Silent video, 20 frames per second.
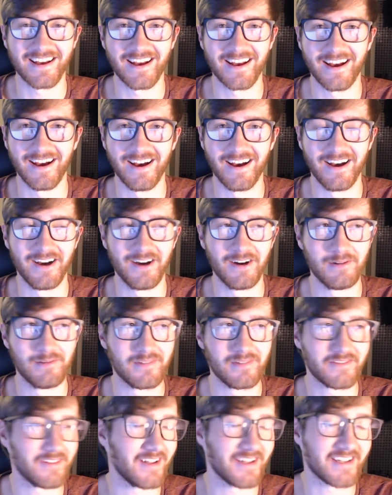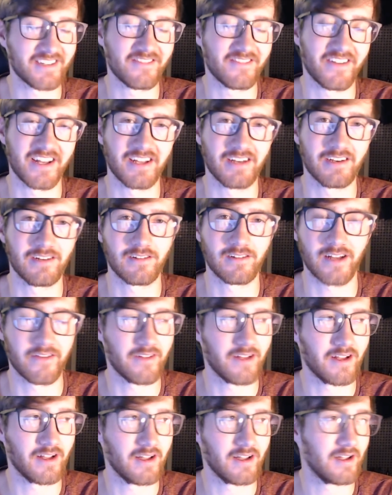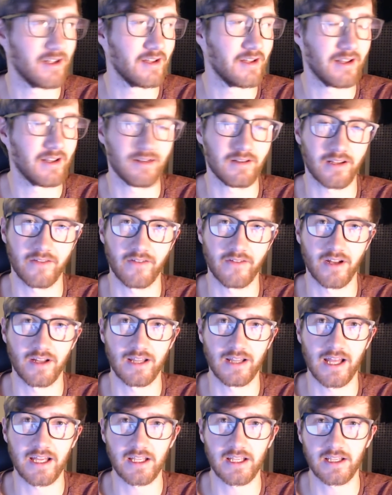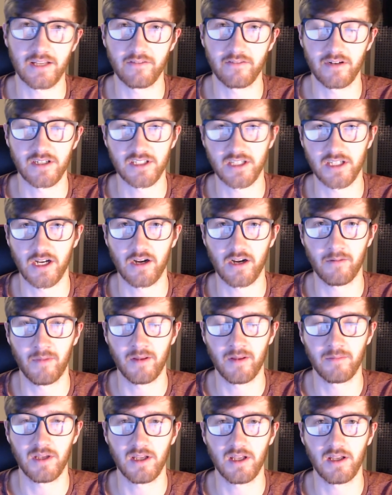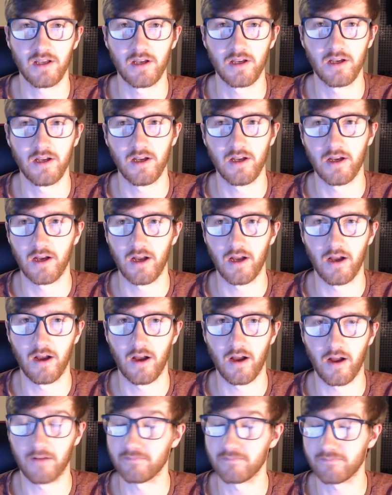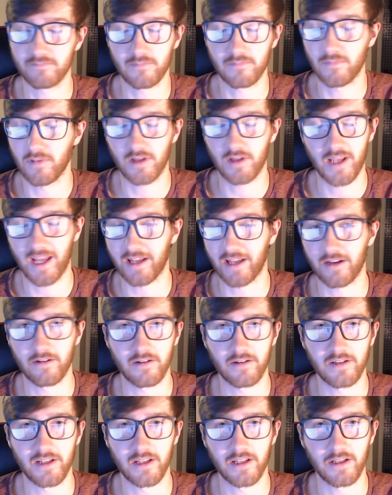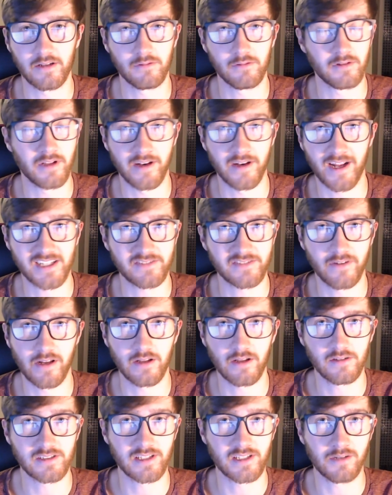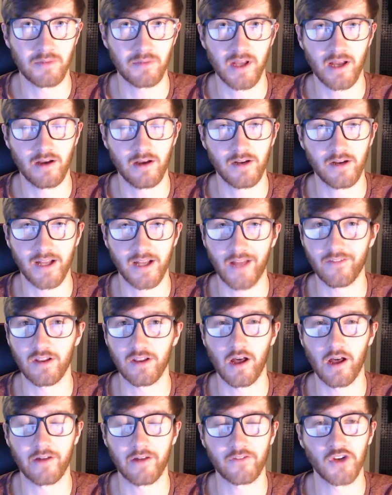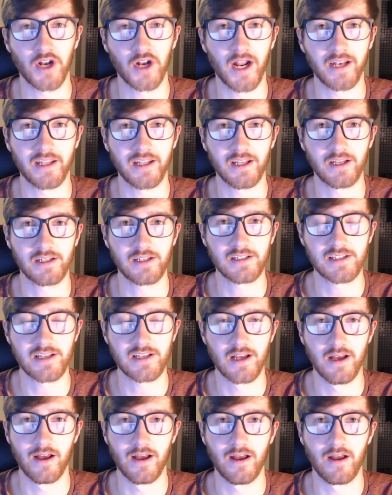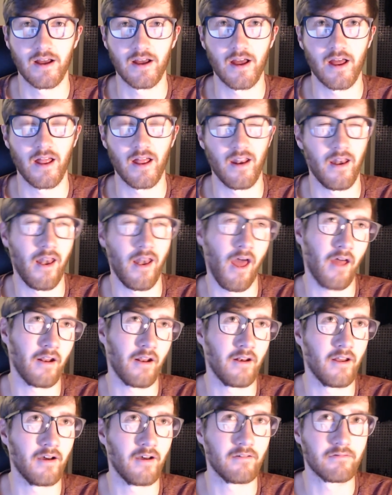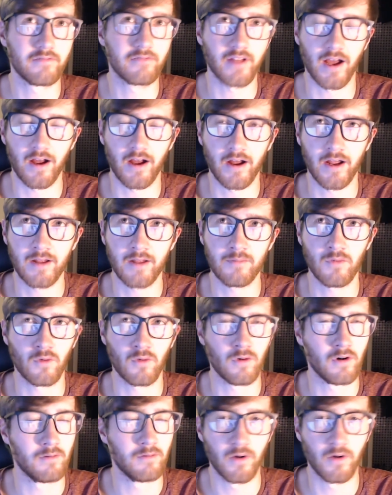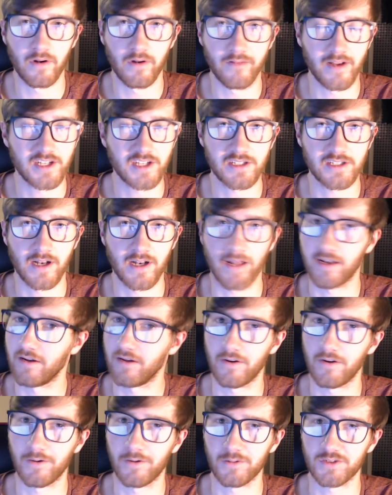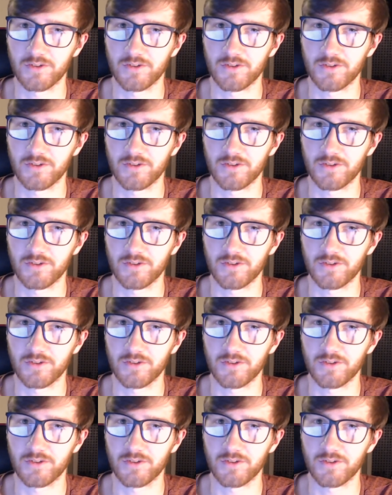If you like the video, give it a like, give it a share maybe. Can't guarantee when the next video is going to be out. I have a lot of good ideas. and not enough time or motivation. I don't know which